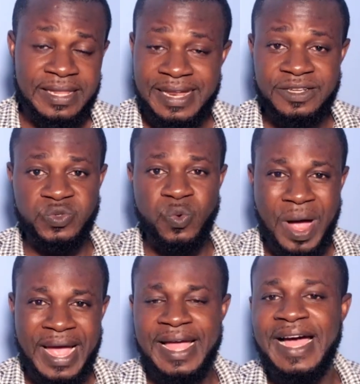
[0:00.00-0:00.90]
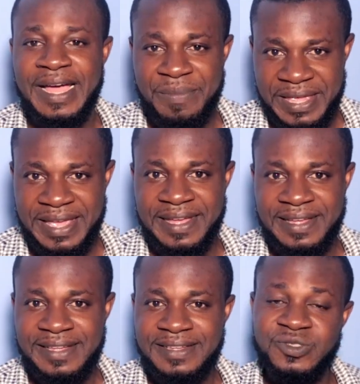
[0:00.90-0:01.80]
That is why I am here.
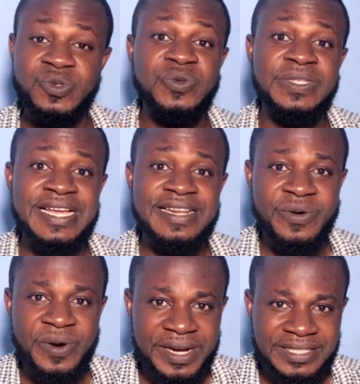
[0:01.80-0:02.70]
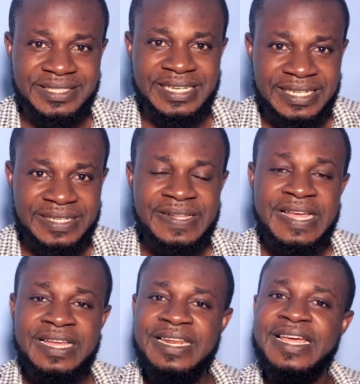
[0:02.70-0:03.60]
So you take the correct channel,
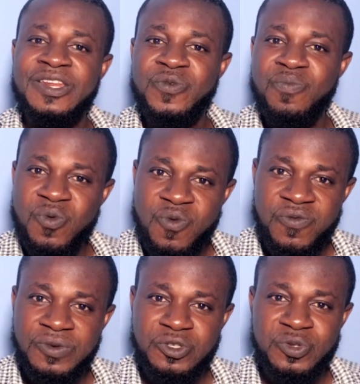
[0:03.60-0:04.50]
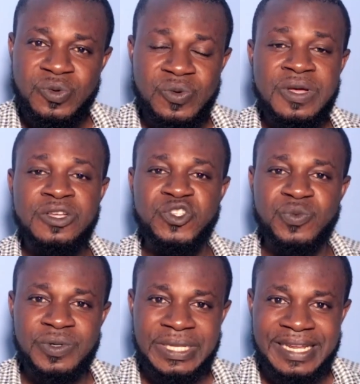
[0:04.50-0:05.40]
then you move through
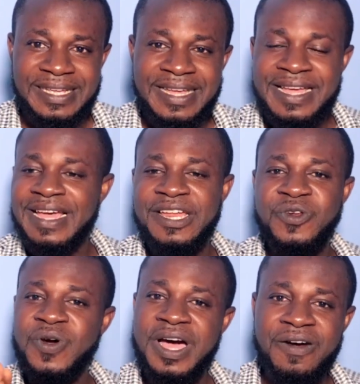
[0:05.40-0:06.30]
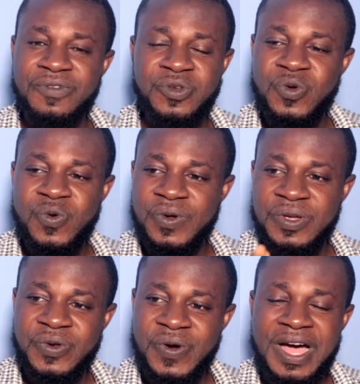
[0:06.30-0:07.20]
smoothly, and you don't have
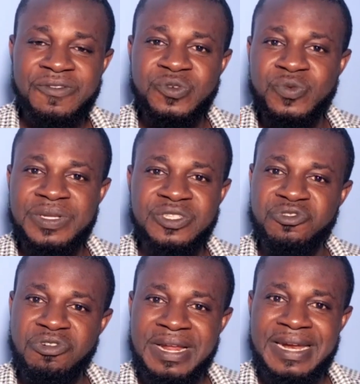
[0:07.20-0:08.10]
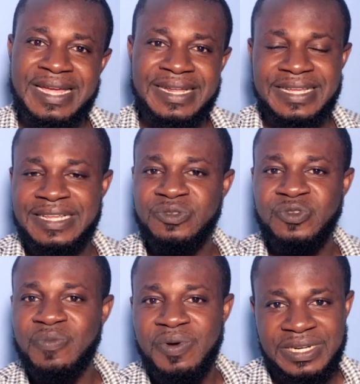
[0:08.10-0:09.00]
to be stranded in
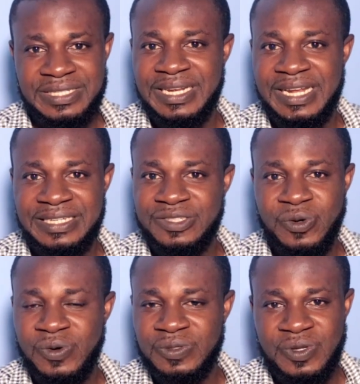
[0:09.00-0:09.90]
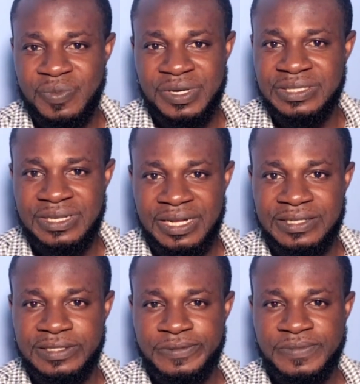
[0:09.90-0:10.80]
somebody's land or on somebody's
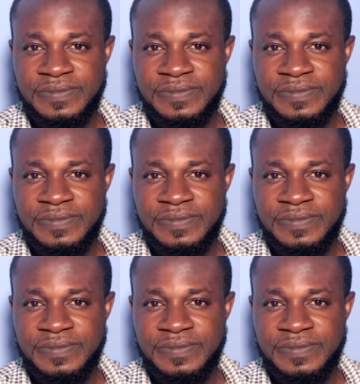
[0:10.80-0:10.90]
land.